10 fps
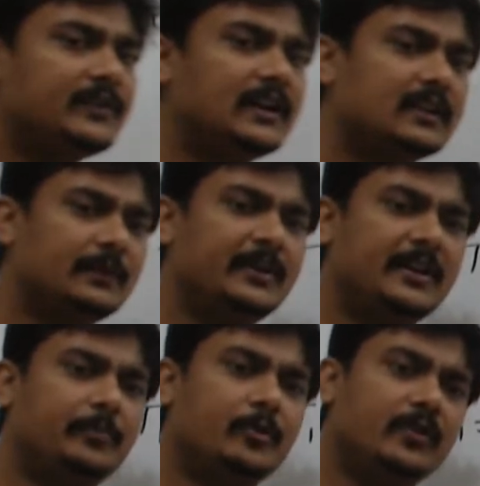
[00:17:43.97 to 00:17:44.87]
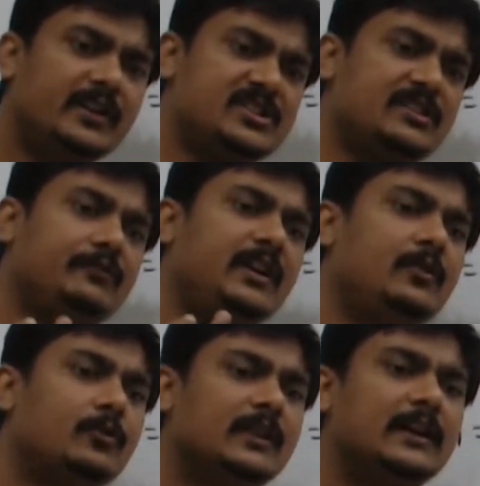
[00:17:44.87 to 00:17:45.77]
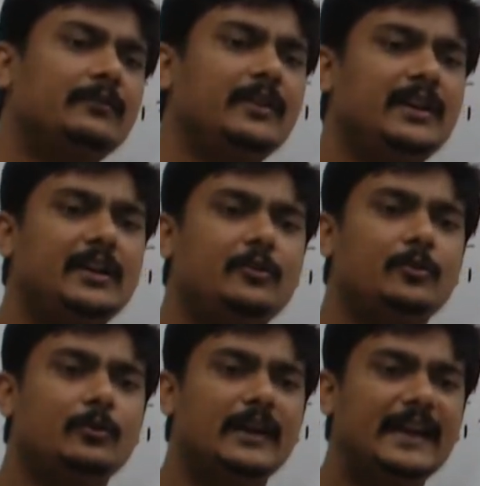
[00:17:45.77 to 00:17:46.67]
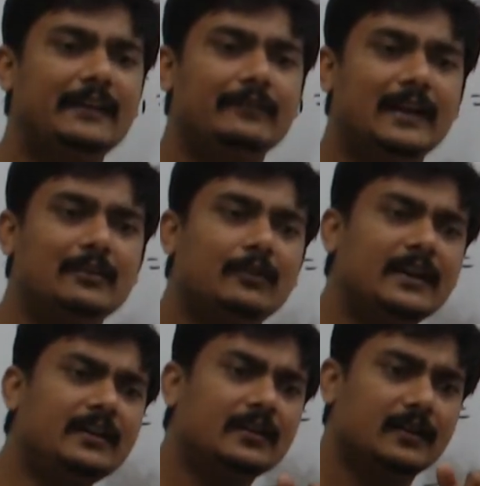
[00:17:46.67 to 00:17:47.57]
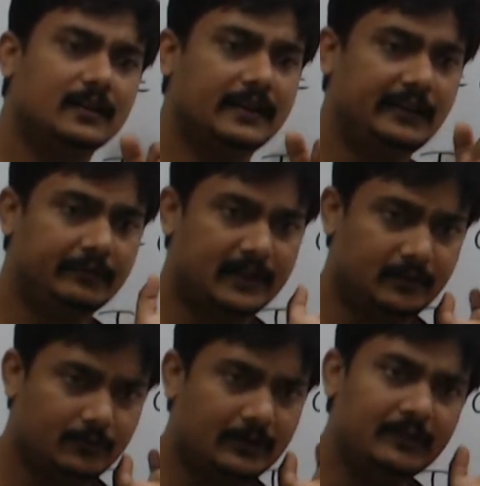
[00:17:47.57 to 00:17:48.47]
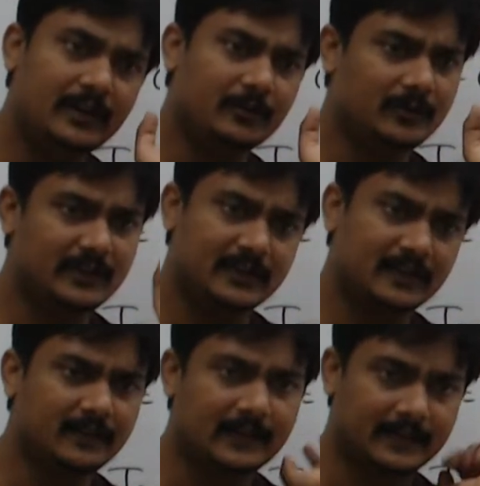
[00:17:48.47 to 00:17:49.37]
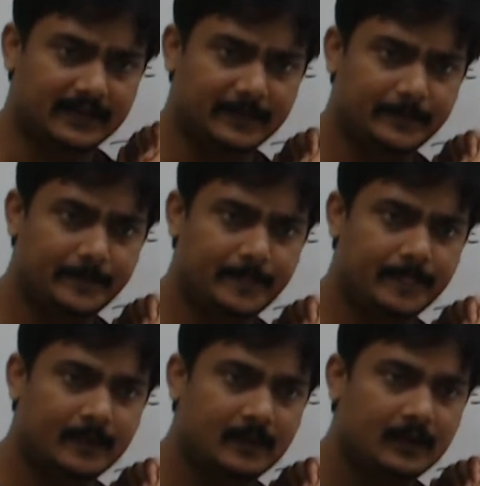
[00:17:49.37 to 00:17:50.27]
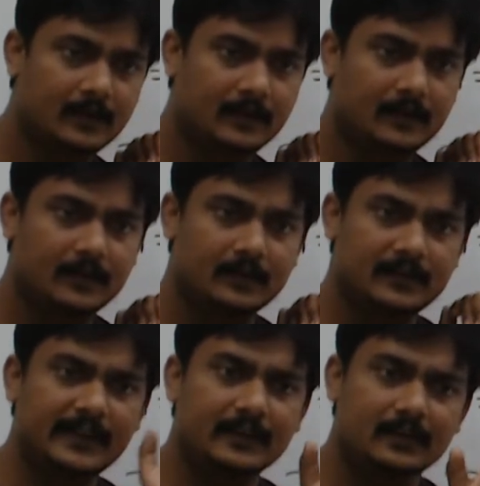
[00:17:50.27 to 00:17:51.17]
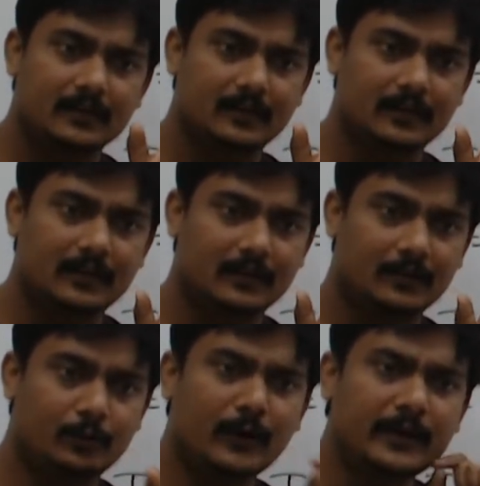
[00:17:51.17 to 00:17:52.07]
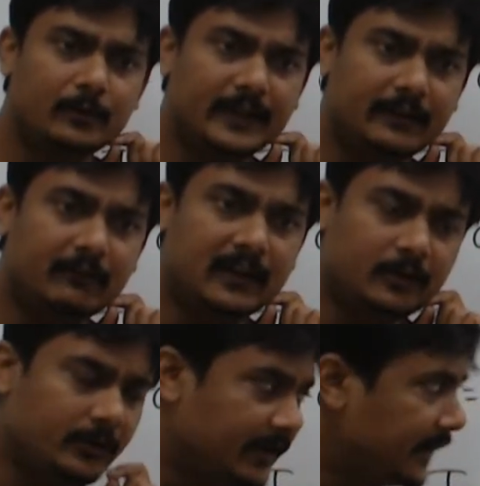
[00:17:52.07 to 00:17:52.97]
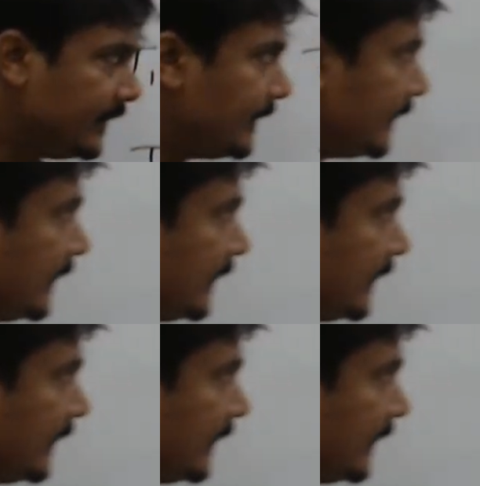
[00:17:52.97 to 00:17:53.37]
of the arithmetic progression, we know that we need to know A value and D value. Averadu gottidre saaku. Think, do I know A value? Yes,